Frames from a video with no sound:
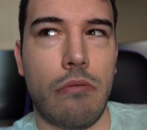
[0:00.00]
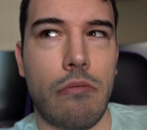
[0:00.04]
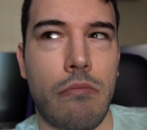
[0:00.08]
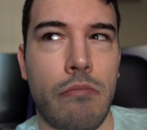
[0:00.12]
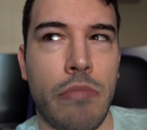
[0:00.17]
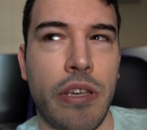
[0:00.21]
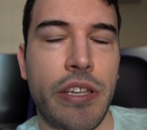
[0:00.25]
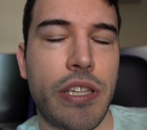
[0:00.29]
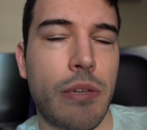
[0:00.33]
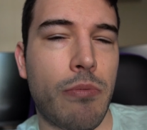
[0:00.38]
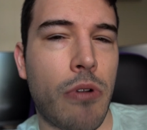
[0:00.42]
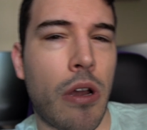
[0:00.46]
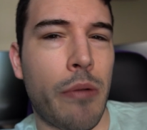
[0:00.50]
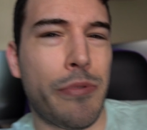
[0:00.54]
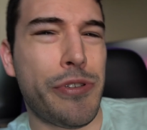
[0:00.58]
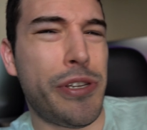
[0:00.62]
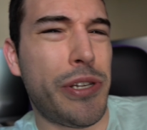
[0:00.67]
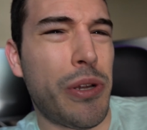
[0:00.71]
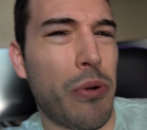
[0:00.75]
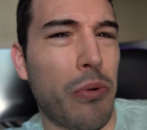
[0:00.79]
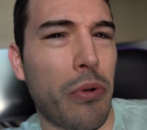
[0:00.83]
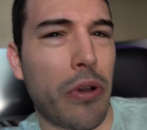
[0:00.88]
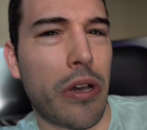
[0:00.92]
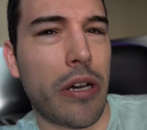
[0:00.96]
because the problem is you
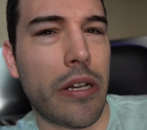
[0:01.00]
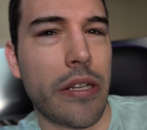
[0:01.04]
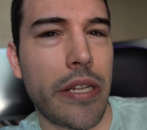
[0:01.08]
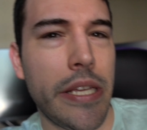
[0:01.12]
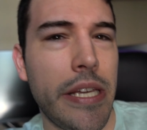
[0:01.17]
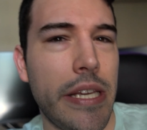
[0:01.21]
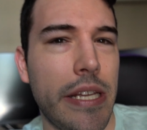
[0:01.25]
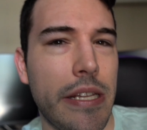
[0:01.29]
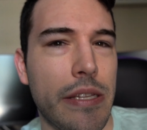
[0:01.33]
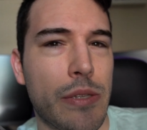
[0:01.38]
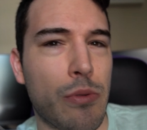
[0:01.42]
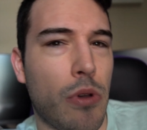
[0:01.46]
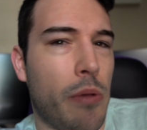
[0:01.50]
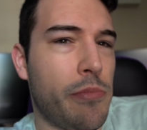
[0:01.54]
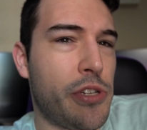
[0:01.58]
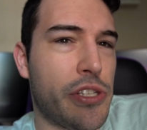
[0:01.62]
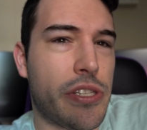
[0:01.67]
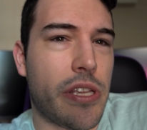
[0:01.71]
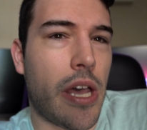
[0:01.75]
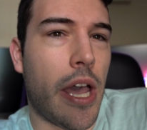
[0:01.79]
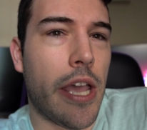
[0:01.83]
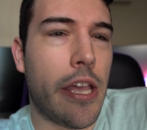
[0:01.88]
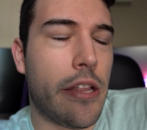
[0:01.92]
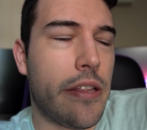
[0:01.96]
don't clean, so I'm
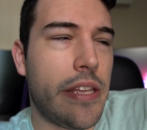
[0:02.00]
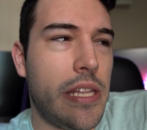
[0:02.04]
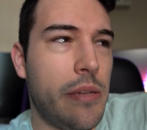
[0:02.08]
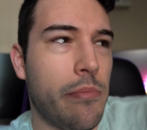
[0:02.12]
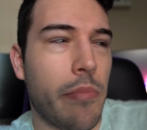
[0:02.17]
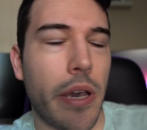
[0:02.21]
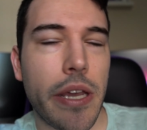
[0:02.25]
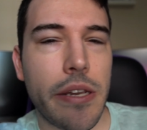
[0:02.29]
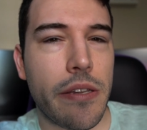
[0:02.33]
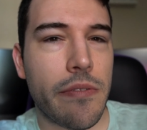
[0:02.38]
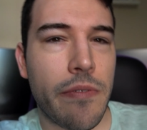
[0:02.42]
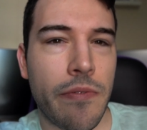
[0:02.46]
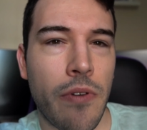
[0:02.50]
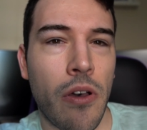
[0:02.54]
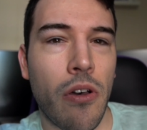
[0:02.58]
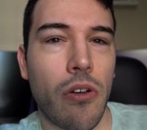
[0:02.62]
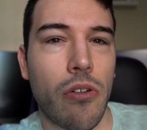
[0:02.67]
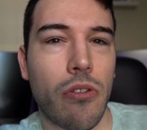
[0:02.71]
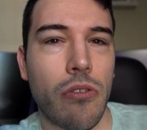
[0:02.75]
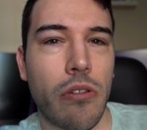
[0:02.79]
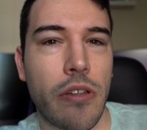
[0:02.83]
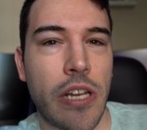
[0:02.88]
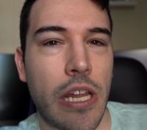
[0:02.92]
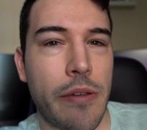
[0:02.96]
just, I clean by
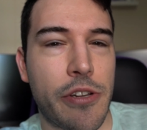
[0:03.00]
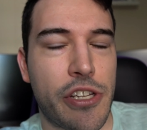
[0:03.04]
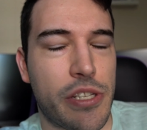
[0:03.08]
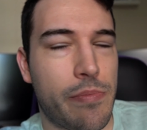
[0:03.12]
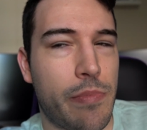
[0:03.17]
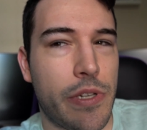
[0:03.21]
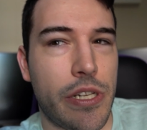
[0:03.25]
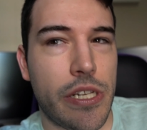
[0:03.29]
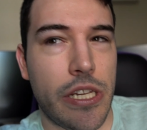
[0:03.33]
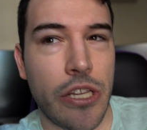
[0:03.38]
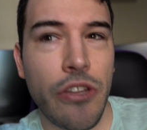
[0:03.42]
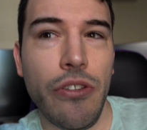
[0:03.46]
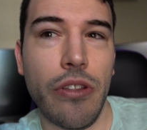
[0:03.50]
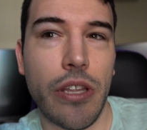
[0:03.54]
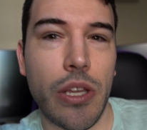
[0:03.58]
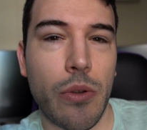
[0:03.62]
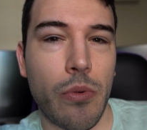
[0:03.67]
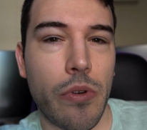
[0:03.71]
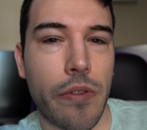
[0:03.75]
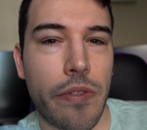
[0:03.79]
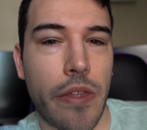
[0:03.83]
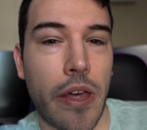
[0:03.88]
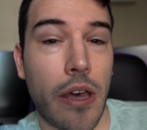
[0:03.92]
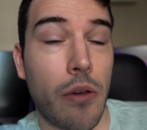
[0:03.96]
default, and I've just been dealing
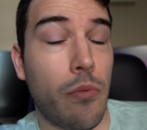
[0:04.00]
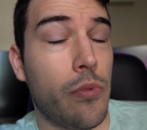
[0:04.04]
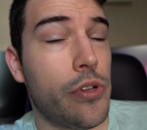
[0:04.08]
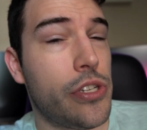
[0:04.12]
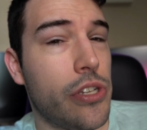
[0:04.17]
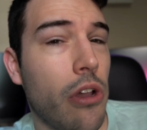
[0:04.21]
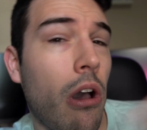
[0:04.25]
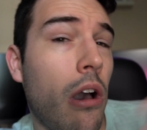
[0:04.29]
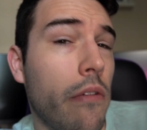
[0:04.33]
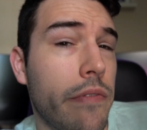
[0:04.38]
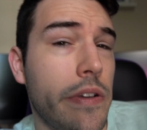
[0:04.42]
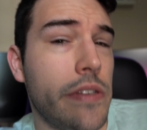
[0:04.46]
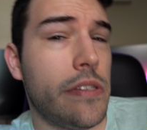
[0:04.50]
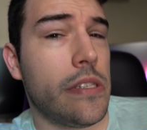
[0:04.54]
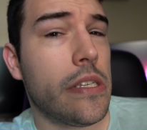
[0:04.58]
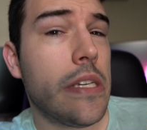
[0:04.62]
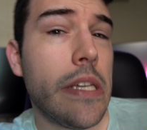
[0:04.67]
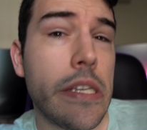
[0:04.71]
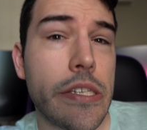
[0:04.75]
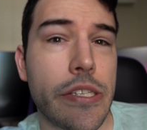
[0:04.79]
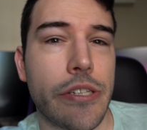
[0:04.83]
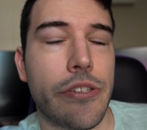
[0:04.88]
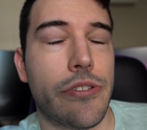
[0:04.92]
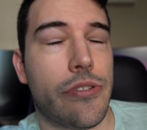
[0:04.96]
with that, which obviously
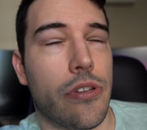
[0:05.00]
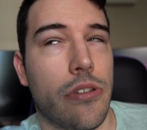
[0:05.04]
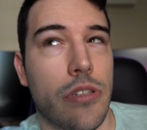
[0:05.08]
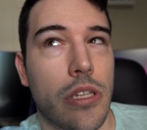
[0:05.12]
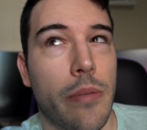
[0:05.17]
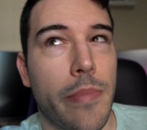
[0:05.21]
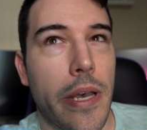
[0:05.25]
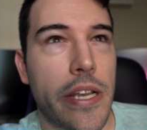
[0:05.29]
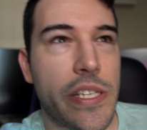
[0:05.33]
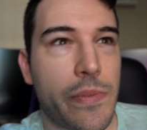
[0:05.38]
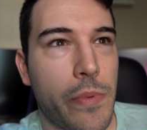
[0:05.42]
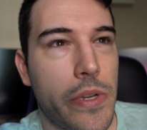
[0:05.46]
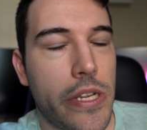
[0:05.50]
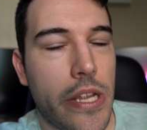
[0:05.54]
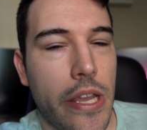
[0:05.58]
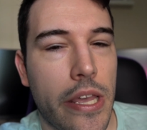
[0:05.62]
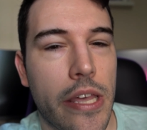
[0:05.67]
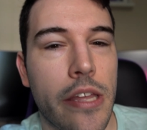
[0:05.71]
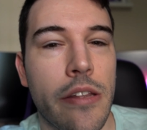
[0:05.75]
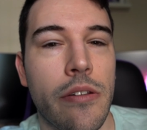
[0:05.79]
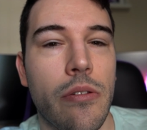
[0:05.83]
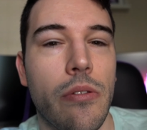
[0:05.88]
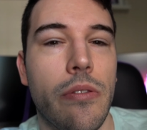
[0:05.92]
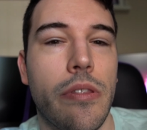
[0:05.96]
isn't the best way to
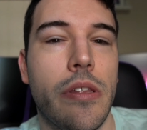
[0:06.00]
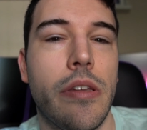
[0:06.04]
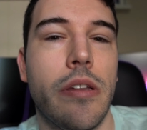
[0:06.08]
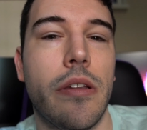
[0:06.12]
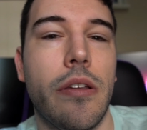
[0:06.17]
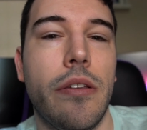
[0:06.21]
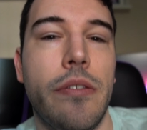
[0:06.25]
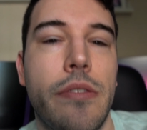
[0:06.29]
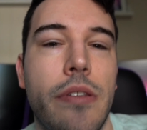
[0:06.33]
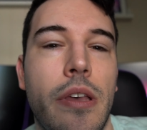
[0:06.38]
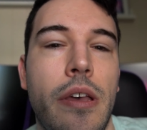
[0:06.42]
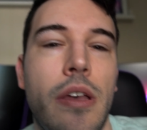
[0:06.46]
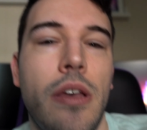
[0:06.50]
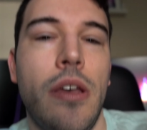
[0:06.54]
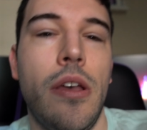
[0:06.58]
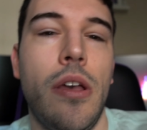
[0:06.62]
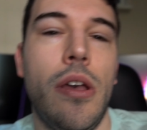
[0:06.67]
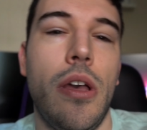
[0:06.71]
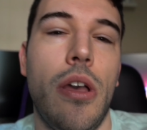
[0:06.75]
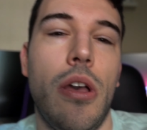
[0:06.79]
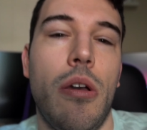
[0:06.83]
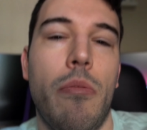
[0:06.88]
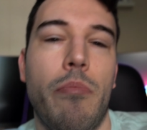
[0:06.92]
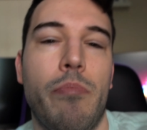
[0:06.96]
handle things.
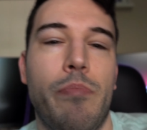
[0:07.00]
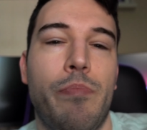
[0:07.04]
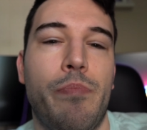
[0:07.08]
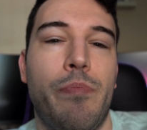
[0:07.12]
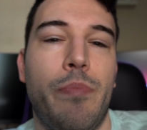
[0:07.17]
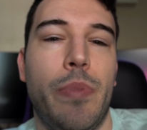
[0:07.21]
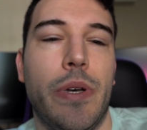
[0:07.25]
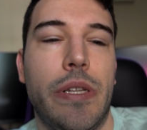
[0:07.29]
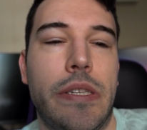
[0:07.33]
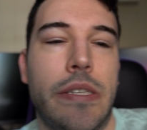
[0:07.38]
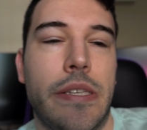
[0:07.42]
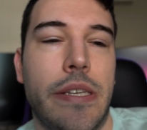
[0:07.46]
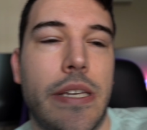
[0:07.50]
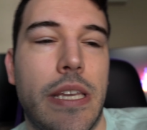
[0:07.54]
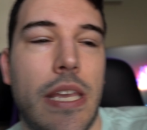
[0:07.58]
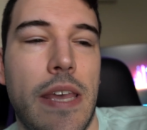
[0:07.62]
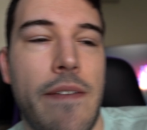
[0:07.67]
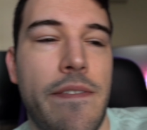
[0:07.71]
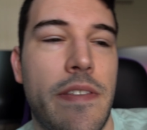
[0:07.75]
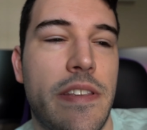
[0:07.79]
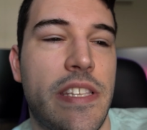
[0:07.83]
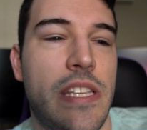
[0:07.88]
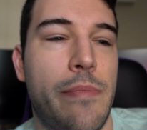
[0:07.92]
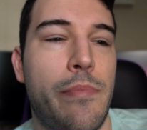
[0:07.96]
But it's like,
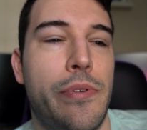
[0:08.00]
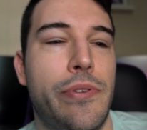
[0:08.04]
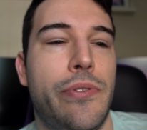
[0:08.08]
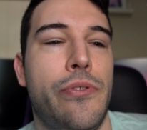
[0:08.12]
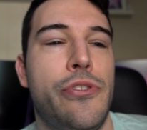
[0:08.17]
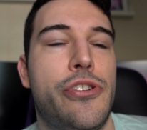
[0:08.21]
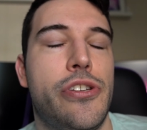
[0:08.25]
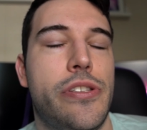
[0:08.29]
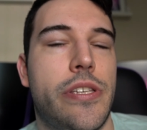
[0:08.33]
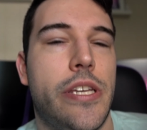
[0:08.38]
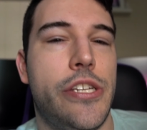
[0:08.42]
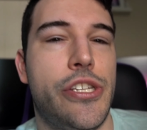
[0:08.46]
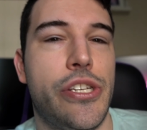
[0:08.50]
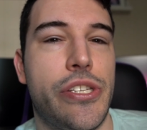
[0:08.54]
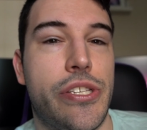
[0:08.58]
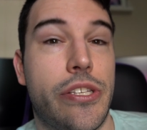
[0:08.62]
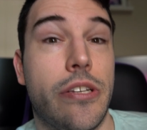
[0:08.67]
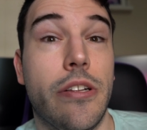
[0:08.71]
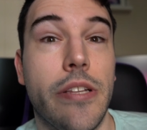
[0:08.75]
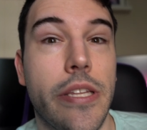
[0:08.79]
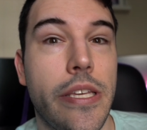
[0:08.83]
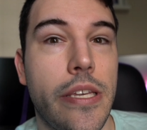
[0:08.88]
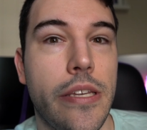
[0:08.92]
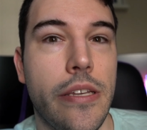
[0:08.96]
if the simple solution is I just
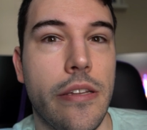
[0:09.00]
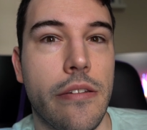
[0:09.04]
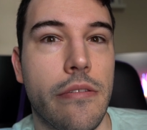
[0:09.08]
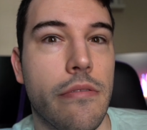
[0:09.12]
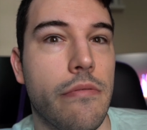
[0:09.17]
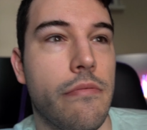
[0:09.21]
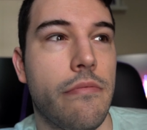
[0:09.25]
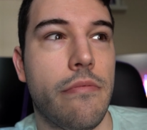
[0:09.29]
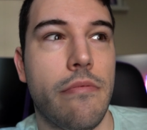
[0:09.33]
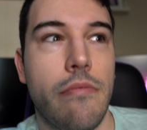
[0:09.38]
clean,